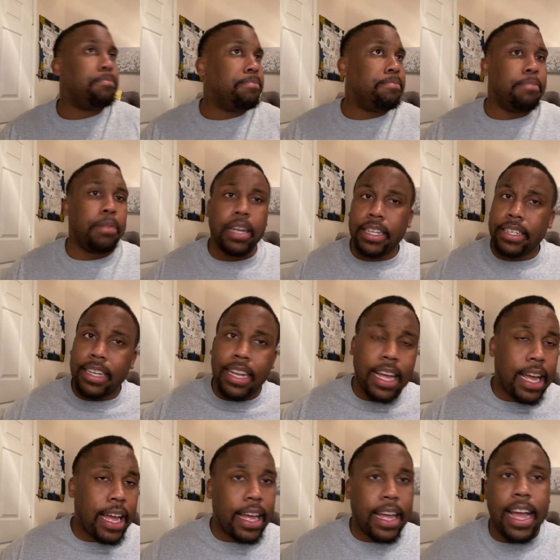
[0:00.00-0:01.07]
But
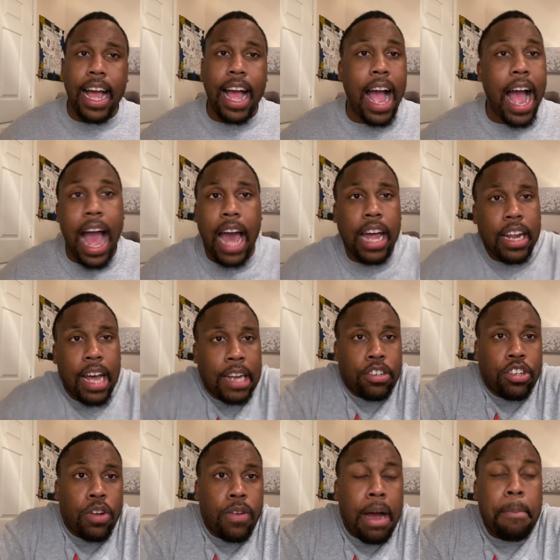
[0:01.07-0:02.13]
I don't
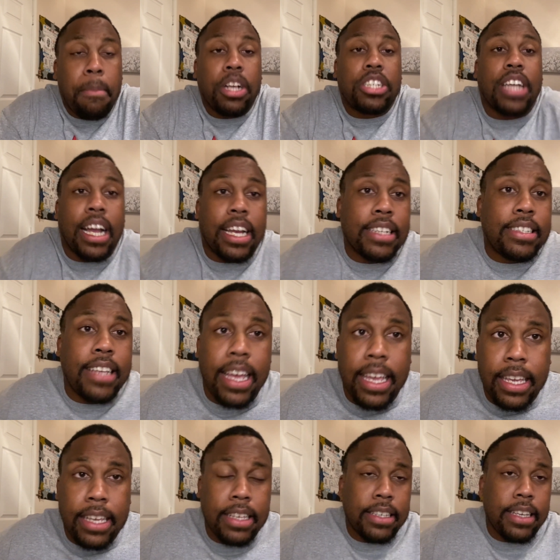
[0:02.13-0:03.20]
know how much I could take